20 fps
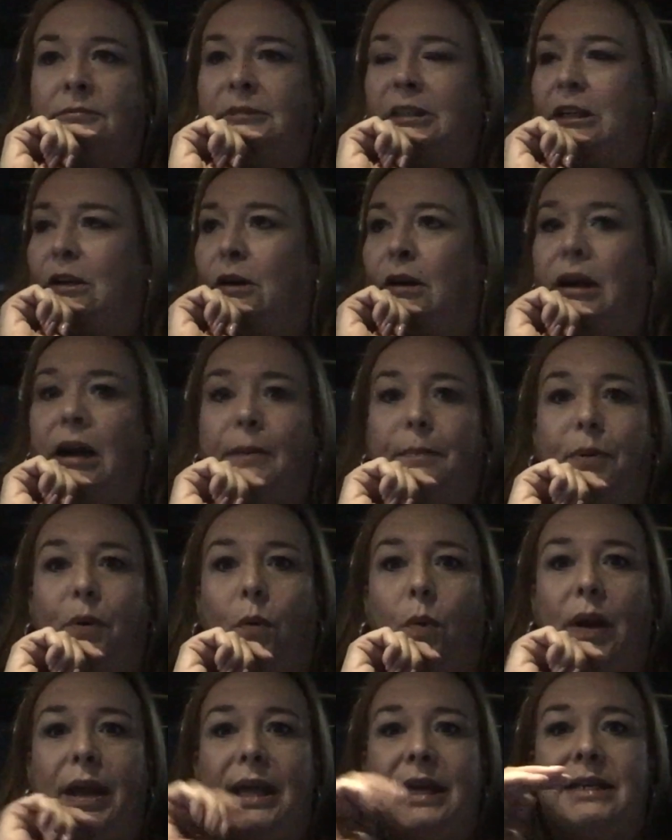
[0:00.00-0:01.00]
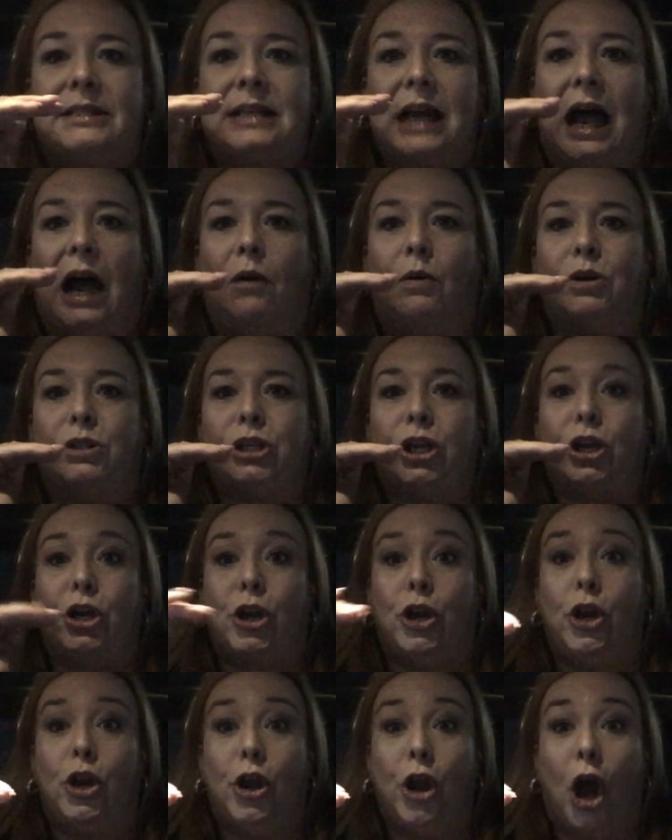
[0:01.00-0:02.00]
you know, a couple weeks, I was
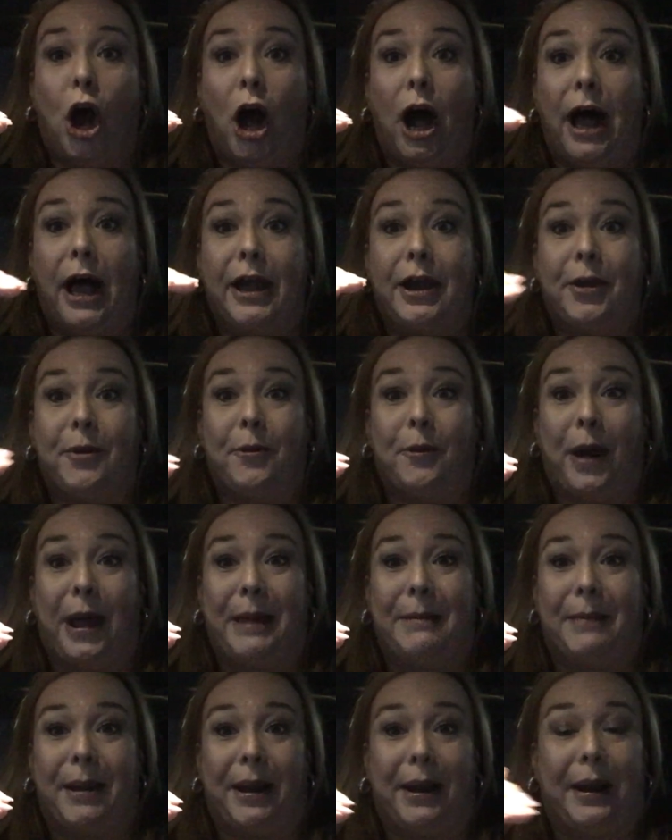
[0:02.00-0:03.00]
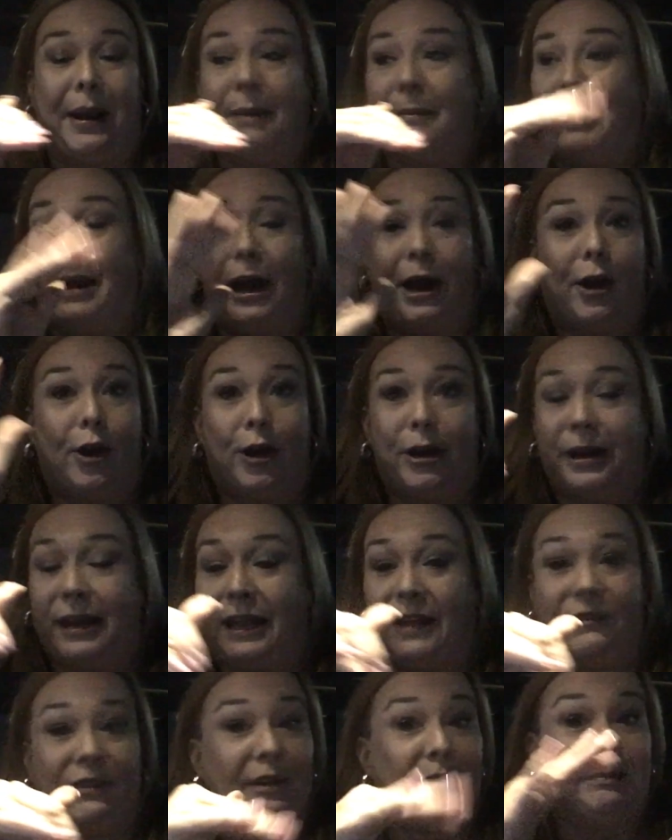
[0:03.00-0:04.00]
non-weight bearing. I mean, I couldn't
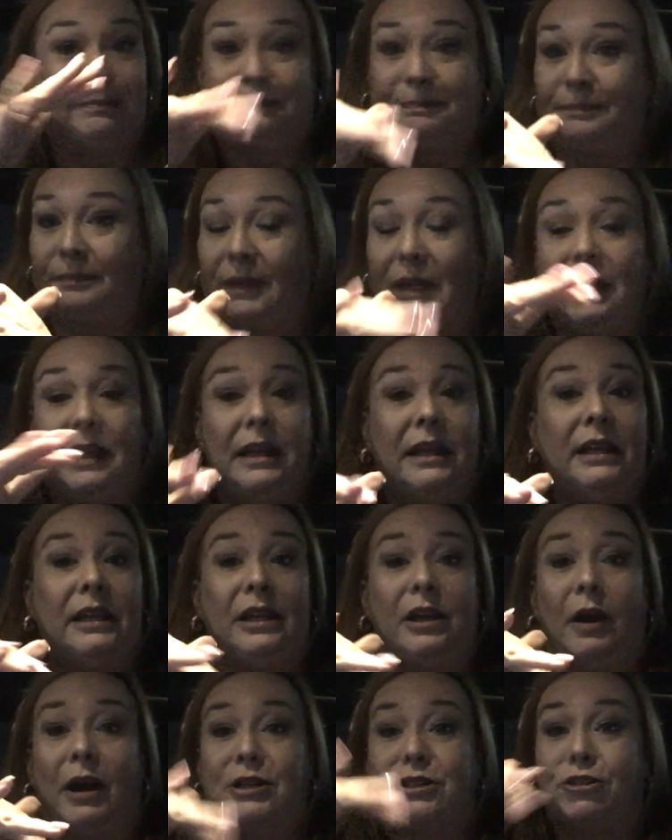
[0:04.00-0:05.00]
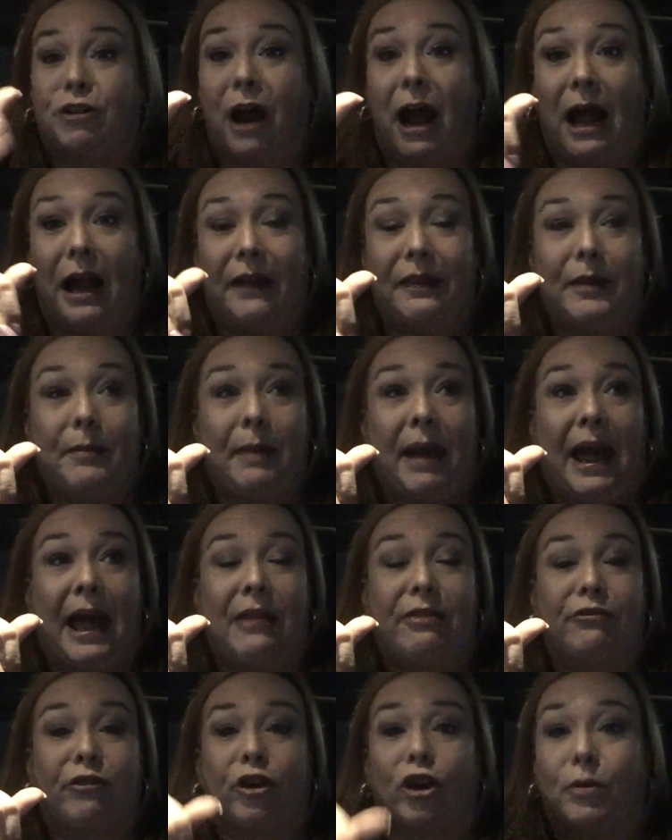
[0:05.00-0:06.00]
even... You know, I was crawling in the
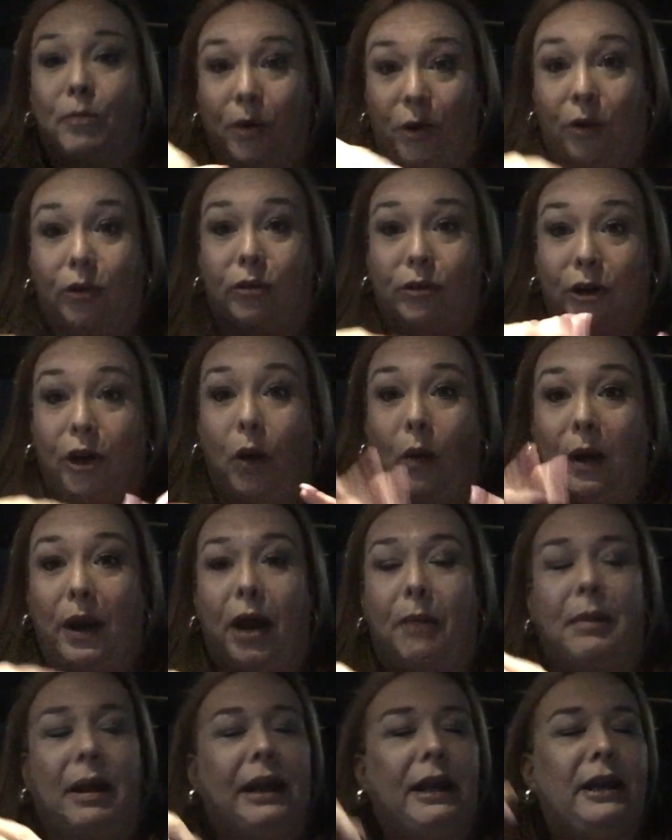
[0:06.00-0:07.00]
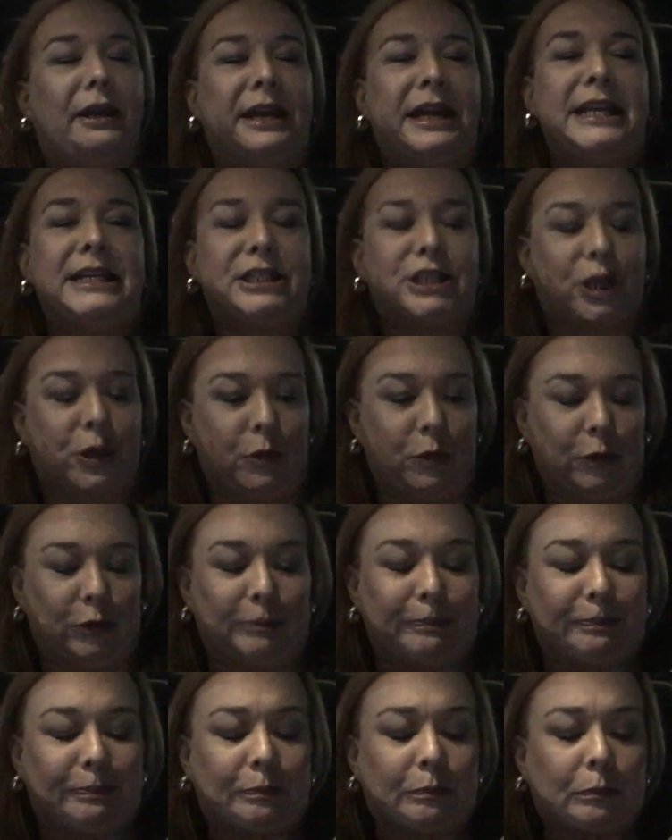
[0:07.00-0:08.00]
bathroom or going on my little knee scooter.
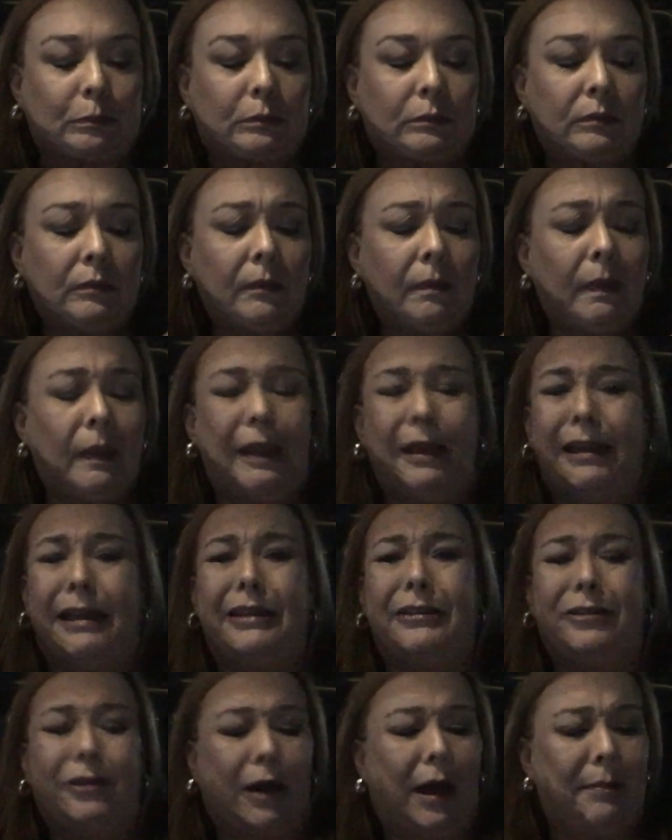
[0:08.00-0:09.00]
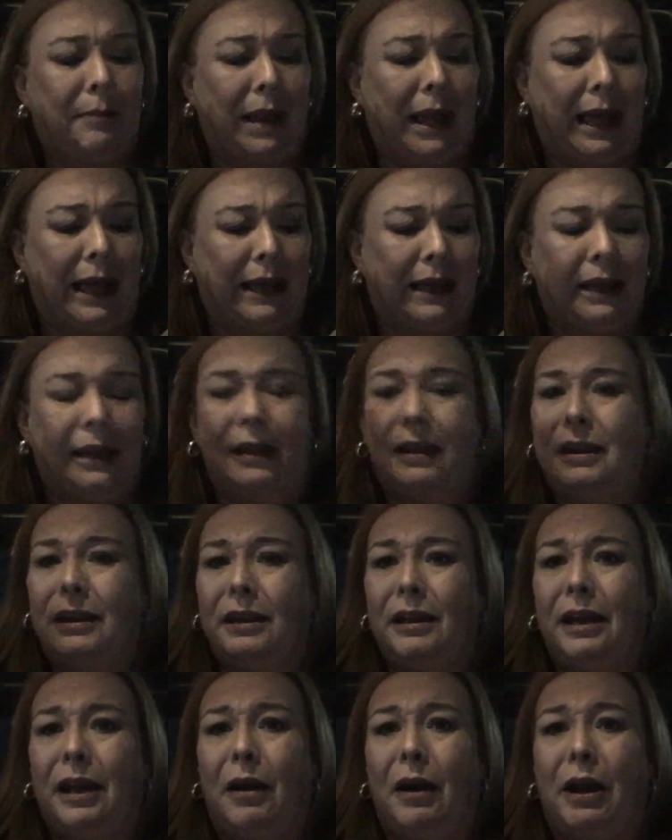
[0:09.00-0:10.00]
And so I'm like,
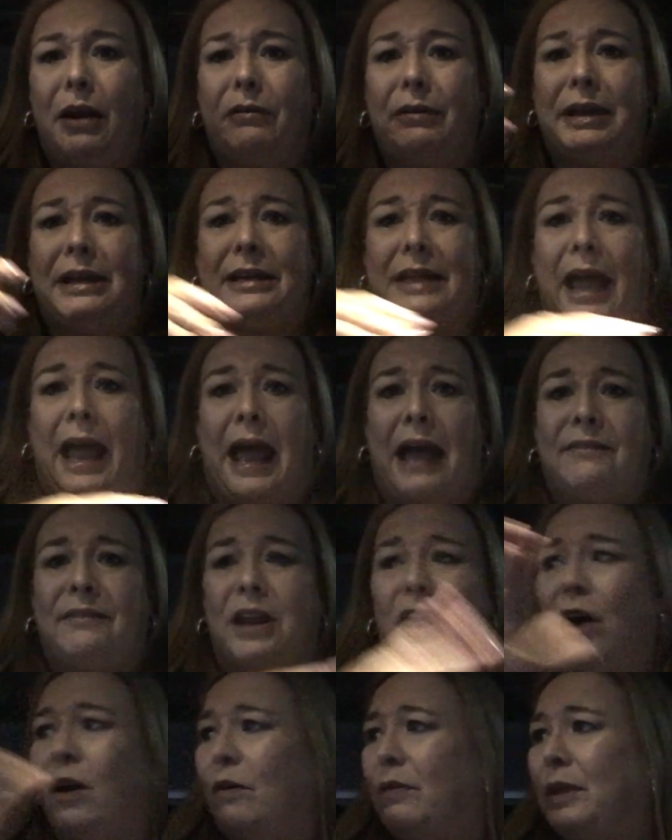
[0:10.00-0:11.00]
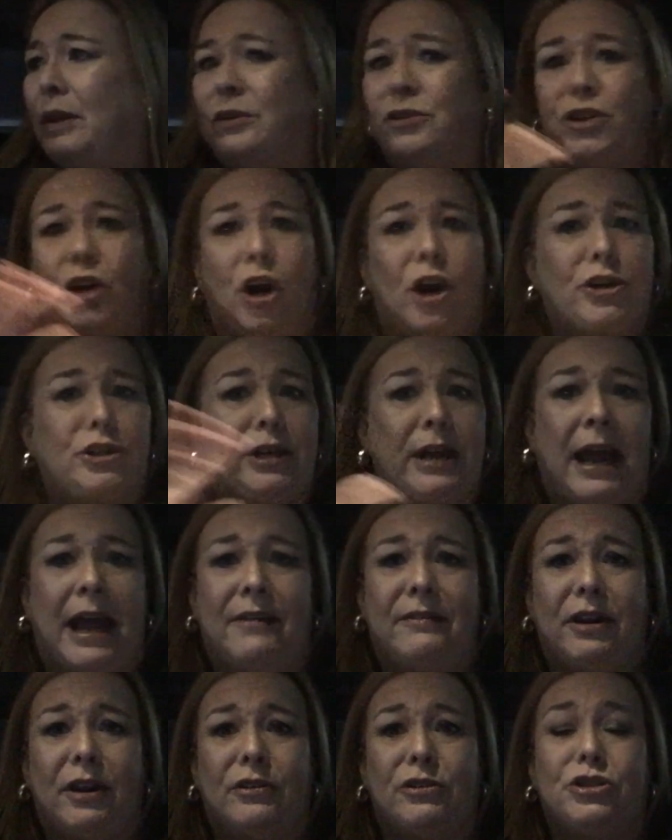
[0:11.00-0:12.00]
you know, I don't need to have it on and charge it and
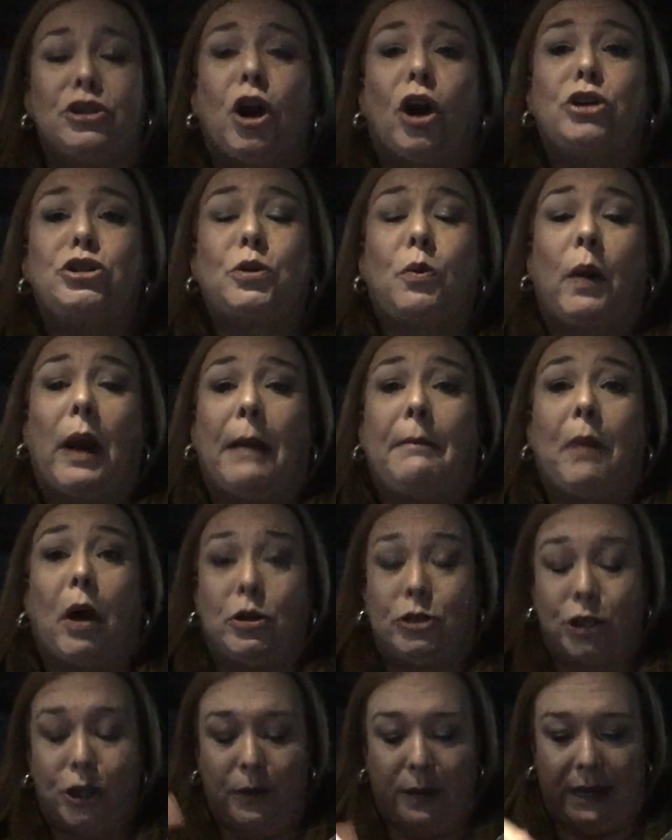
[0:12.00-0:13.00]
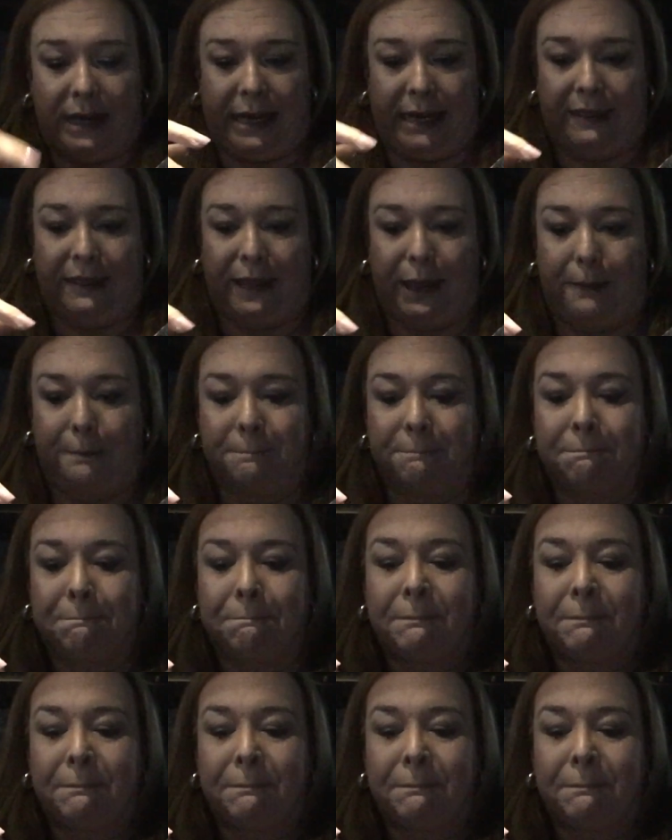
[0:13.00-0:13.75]
have it on and charge it when I'm not doing anything.